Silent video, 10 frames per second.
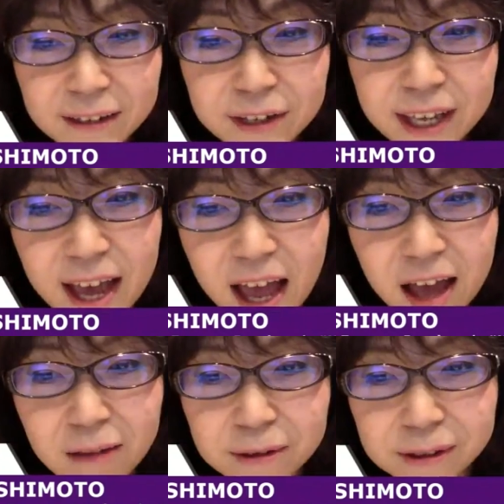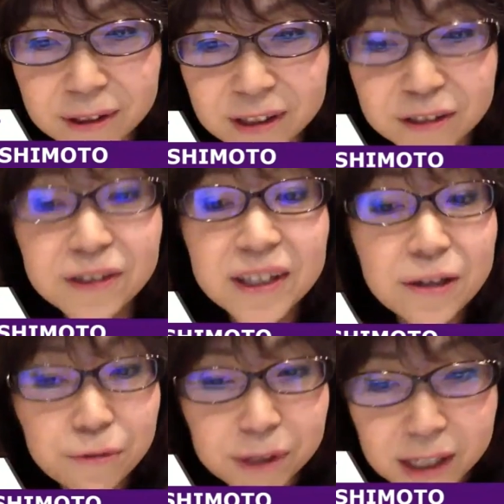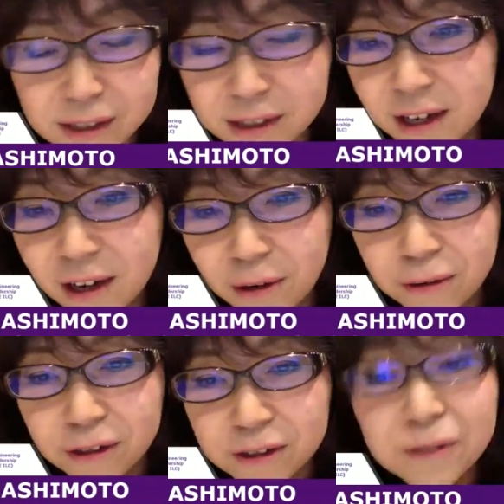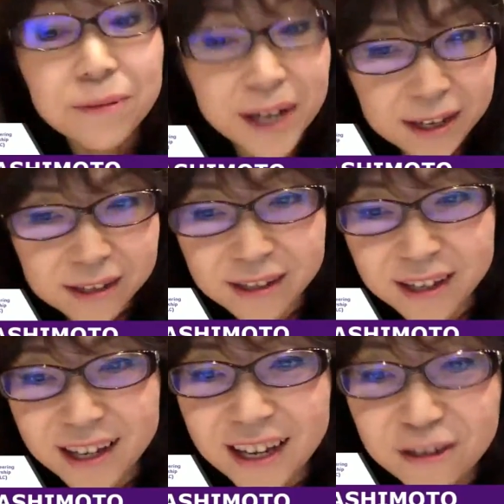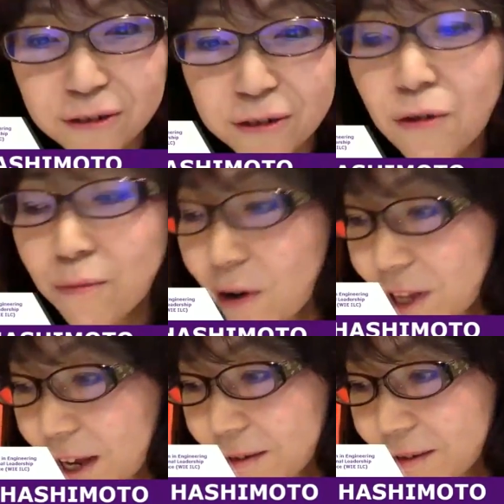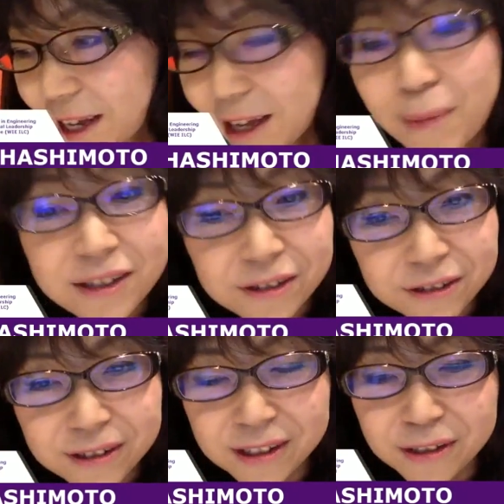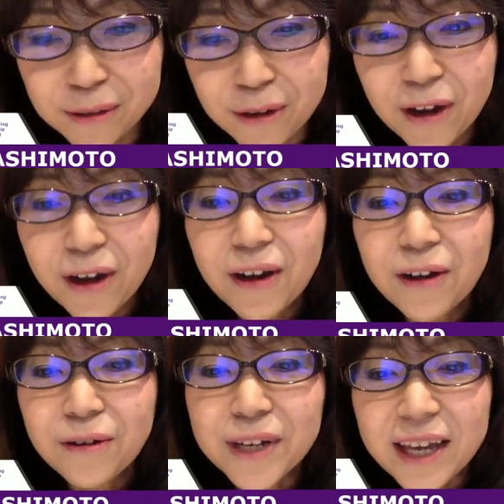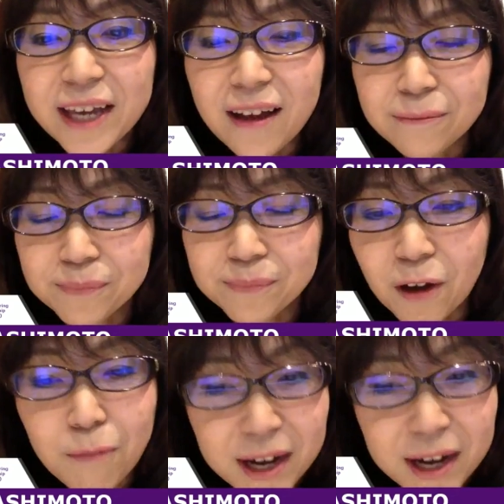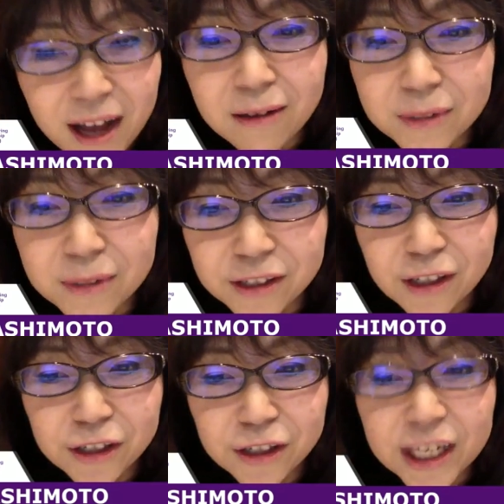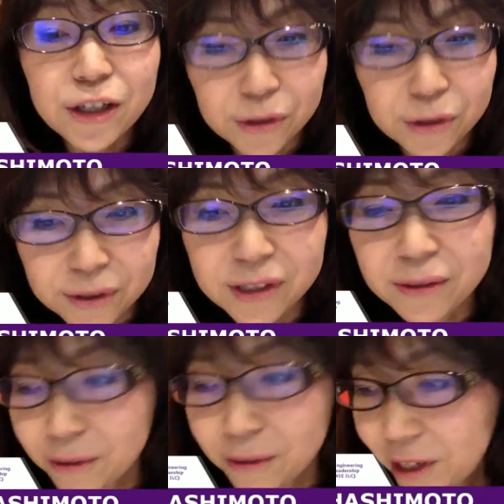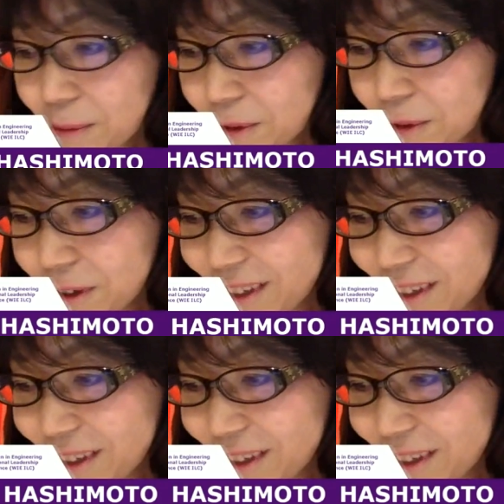can have a good network or good friends and good role model and mentors, so we can overcome such issues. So therefore, the